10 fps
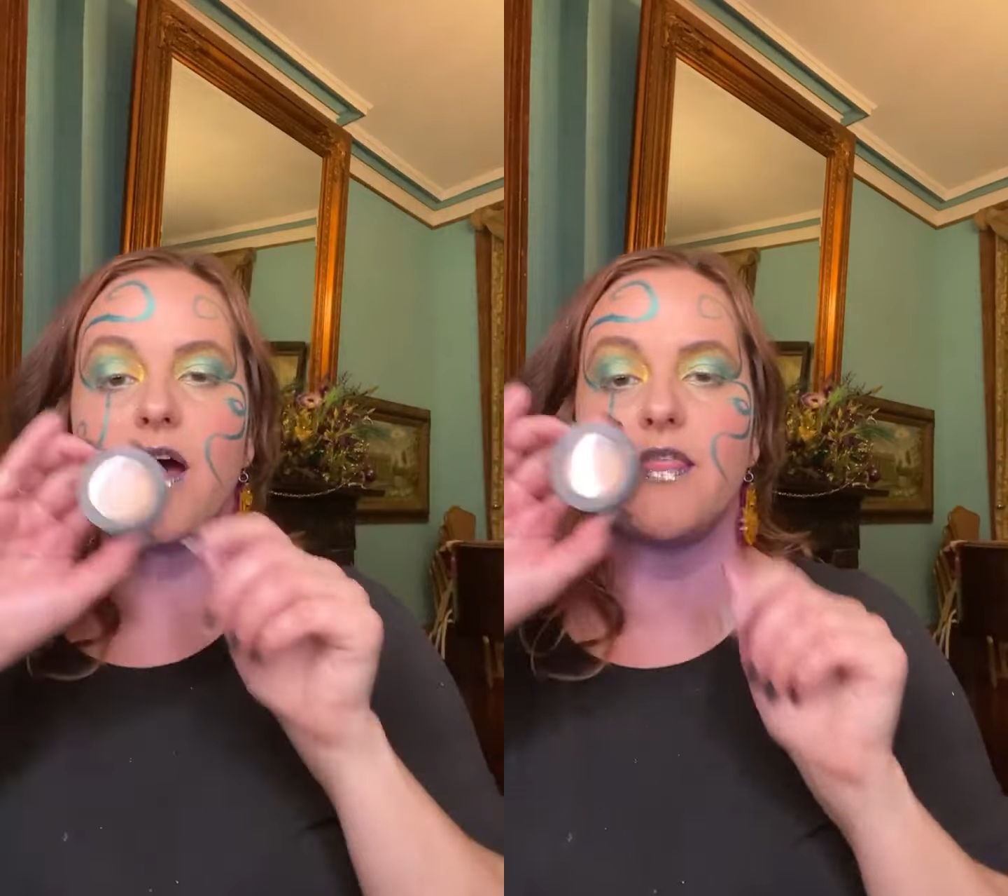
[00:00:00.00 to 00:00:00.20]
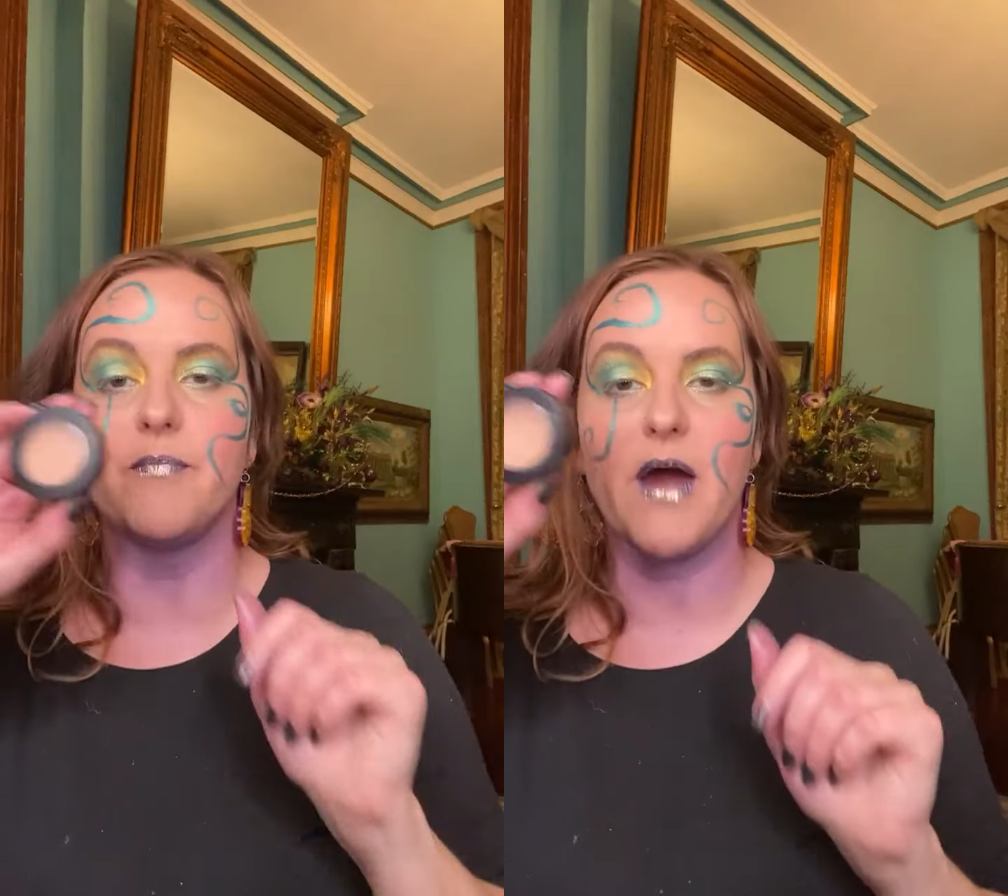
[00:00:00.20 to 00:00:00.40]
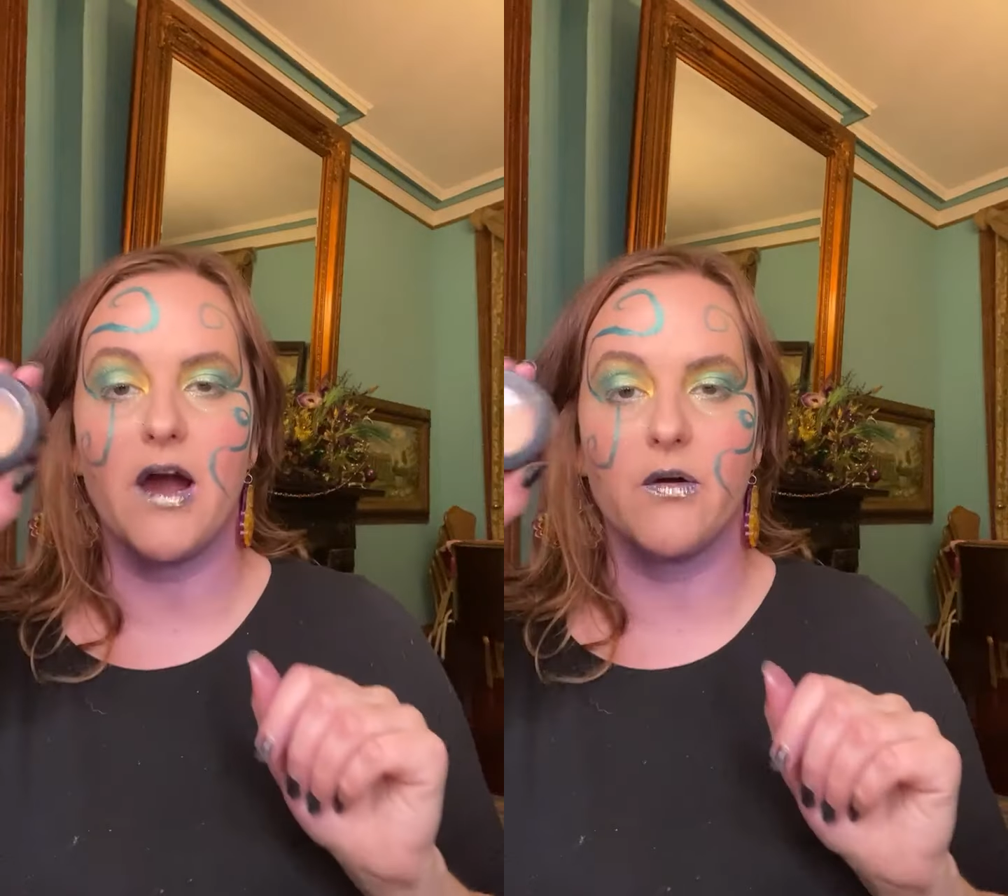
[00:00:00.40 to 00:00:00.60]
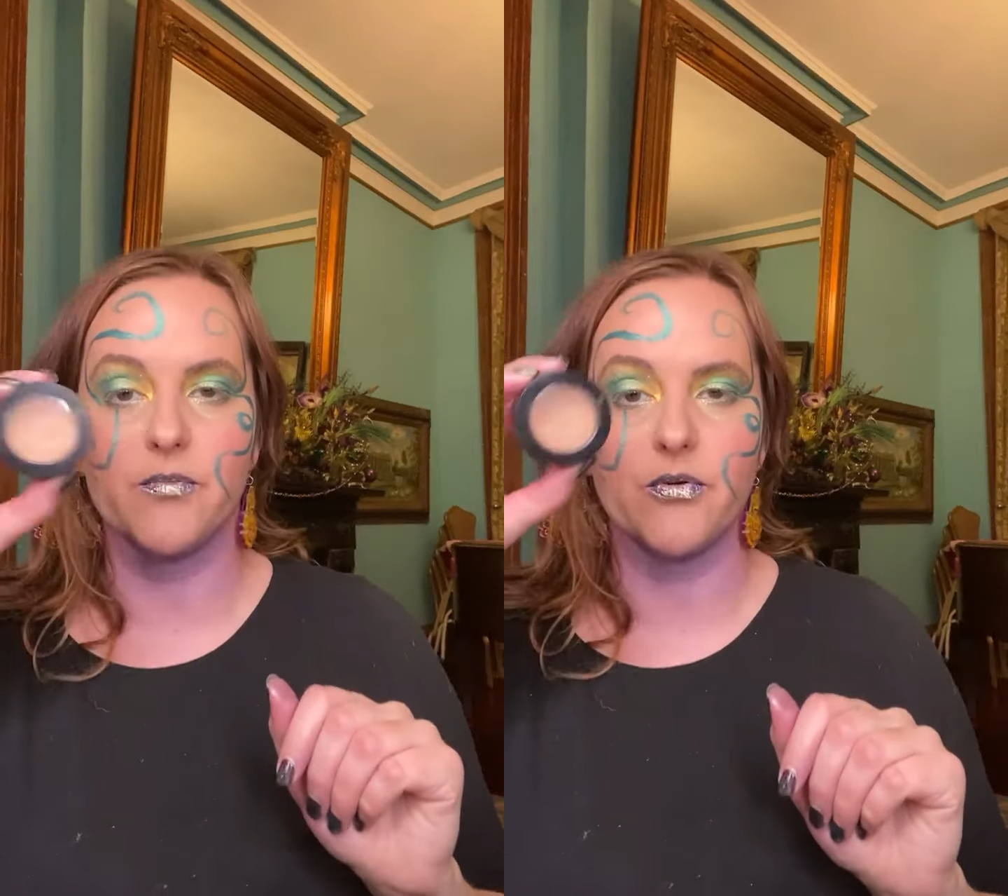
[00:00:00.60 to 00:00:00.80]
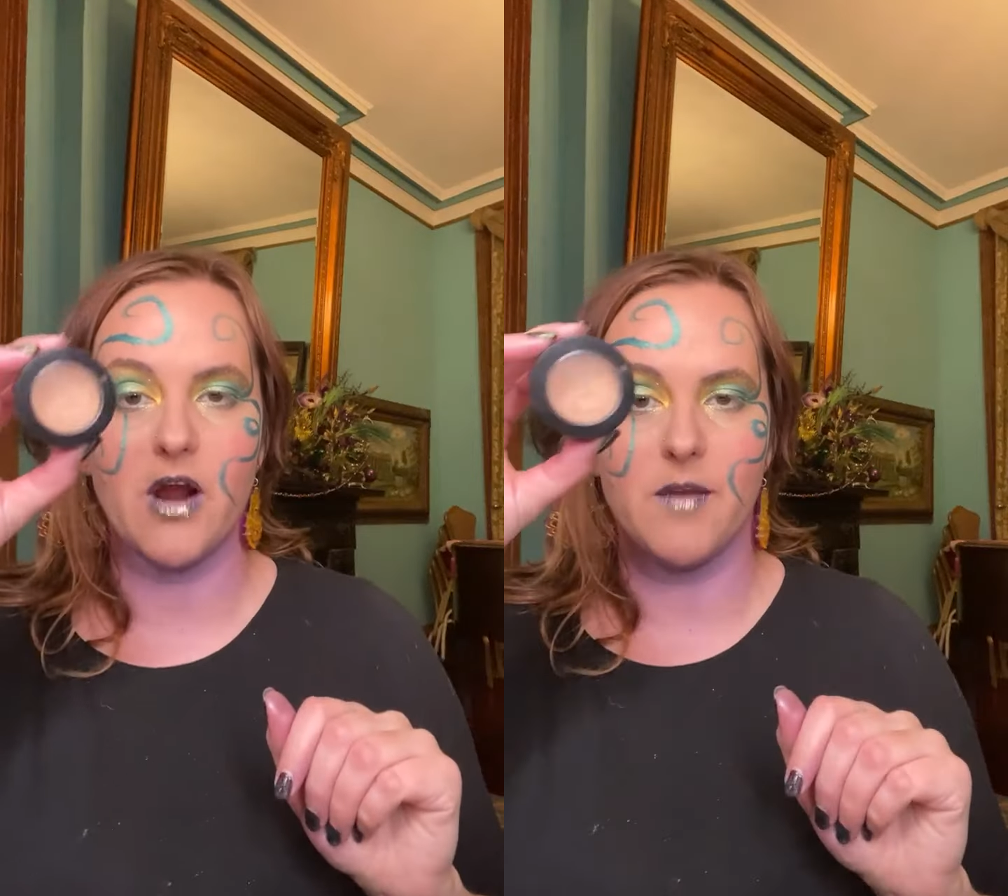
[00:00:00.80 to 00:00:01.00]
the
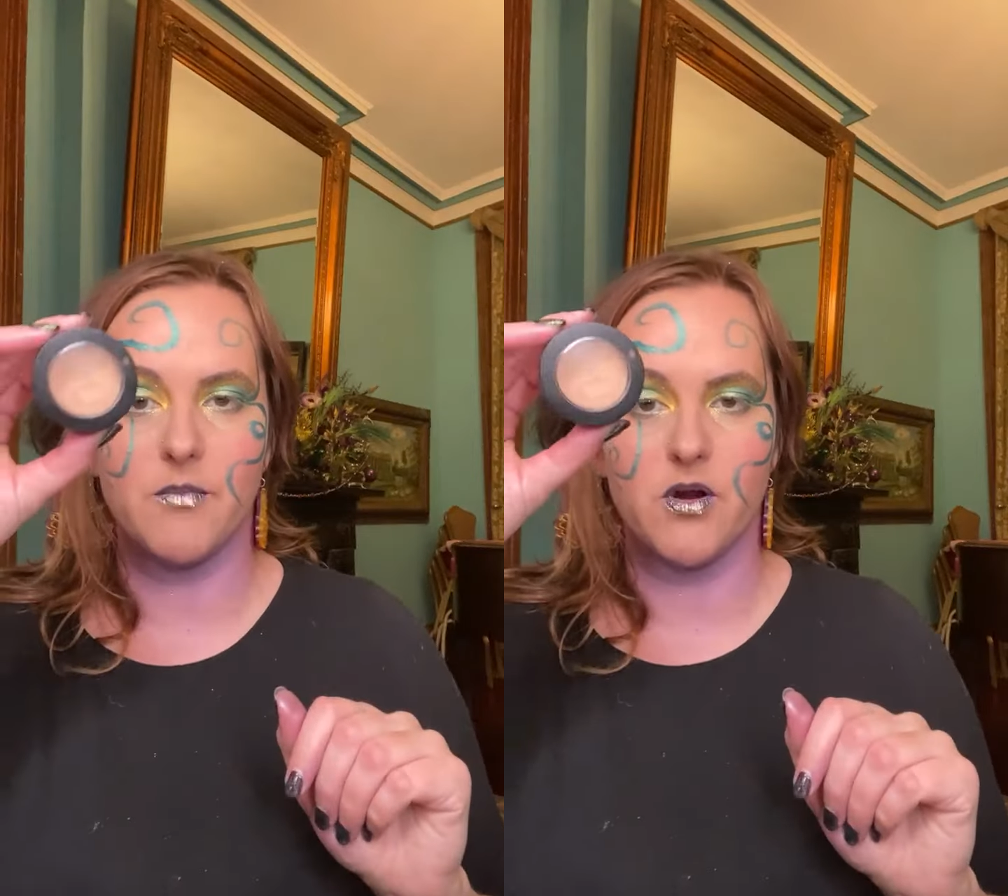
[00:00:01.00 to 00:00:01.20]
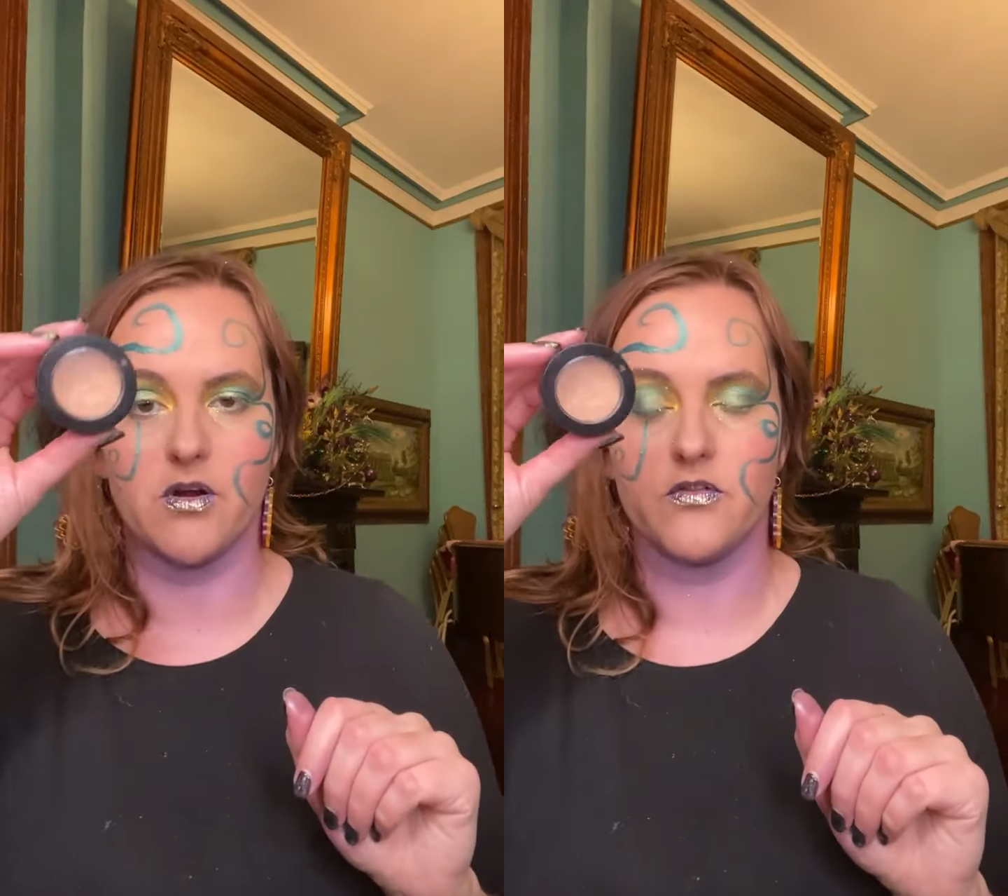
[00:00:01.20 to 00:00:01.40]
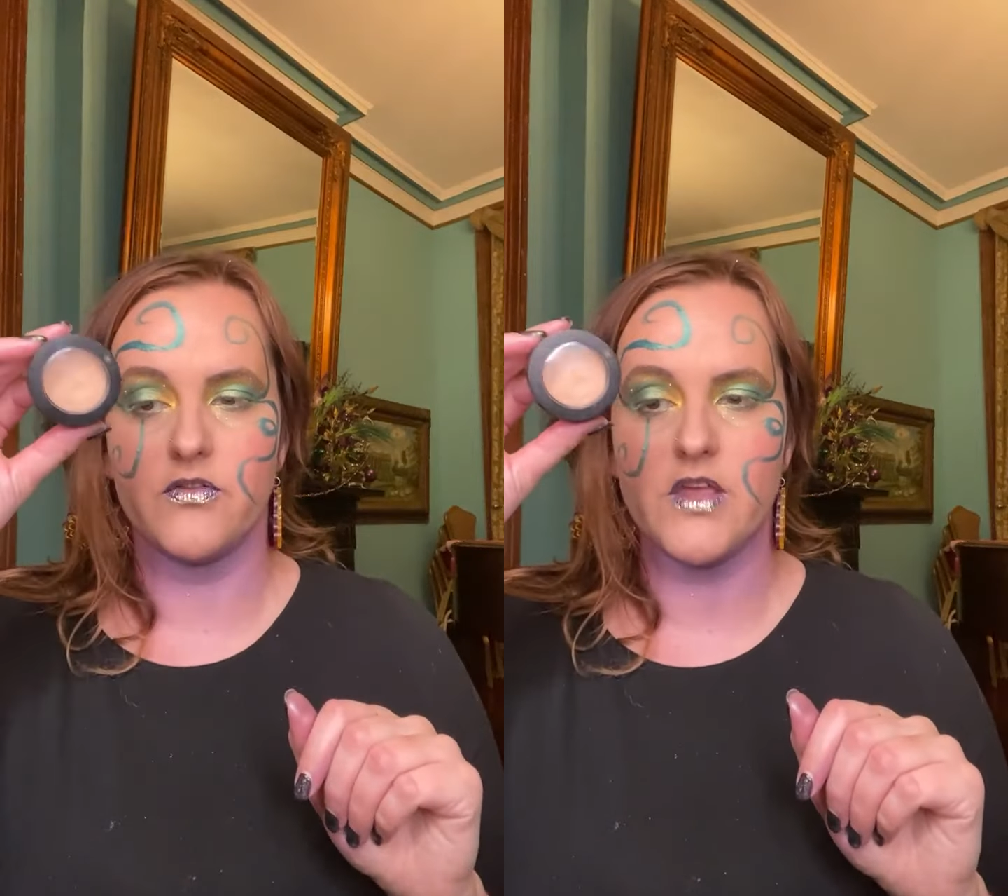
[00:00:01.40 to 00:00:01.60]
power primer.